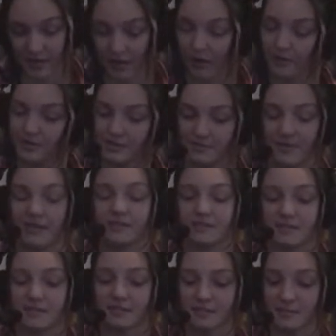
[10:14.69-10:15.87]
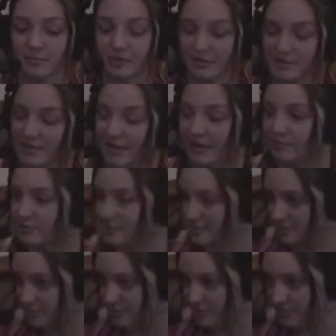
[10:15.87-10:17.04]
our defense and some players that have
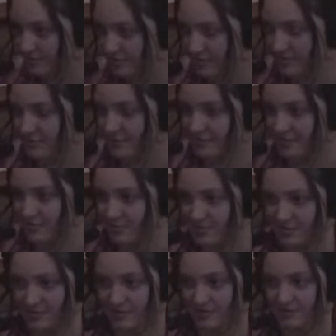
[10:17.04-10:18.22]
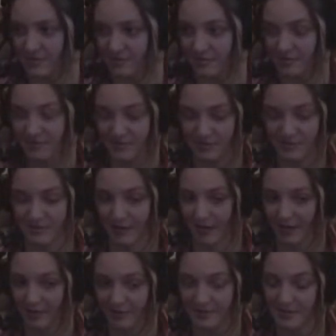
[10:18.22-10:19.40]
transitioned to the defensive positions, such as
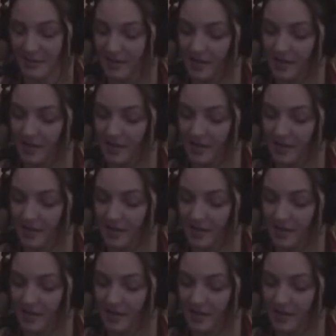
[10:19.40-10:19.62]
Ceballos.